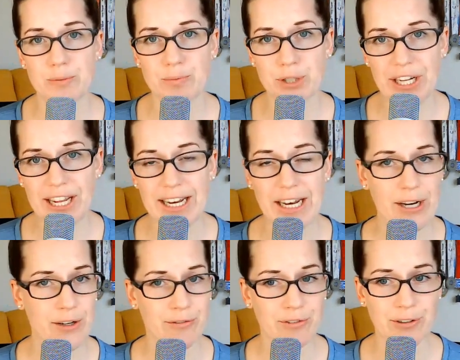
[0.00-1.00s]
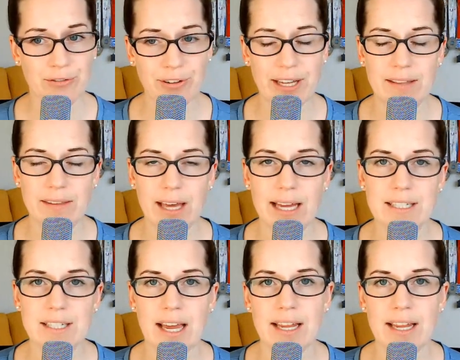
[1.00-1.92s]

to bring in and you've configured that